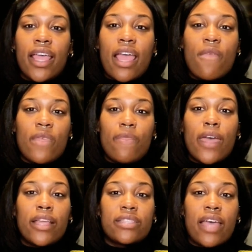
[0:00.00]
And then
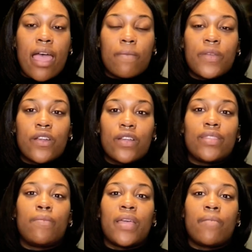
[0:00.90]
that time period,
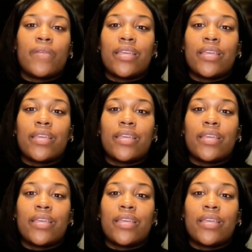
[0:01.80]
the baby